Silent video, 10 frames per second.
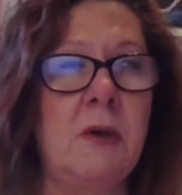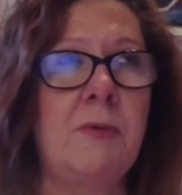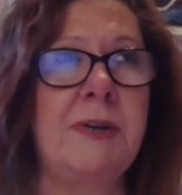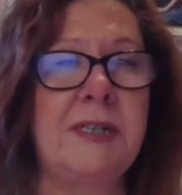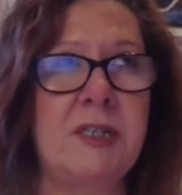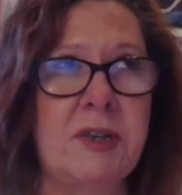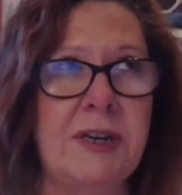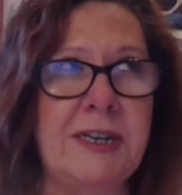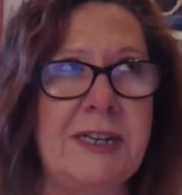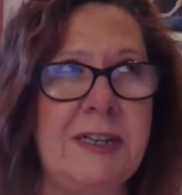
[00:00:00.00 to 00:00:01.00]
When I
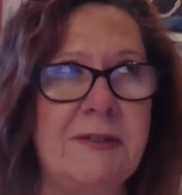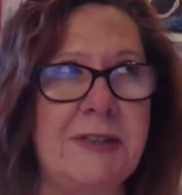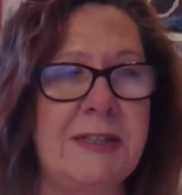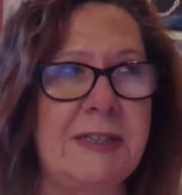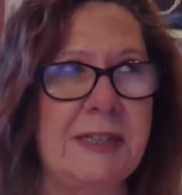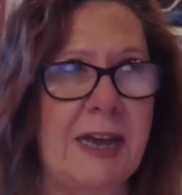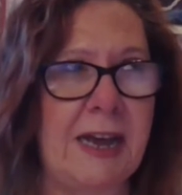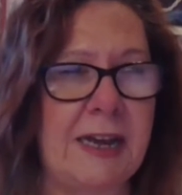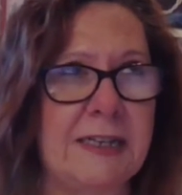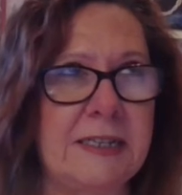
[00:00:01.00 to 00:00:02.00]
start hearing
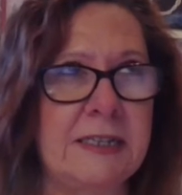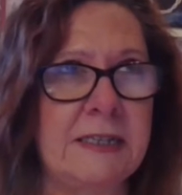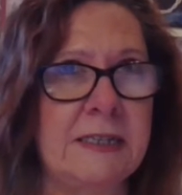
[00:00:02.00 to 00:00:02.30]
that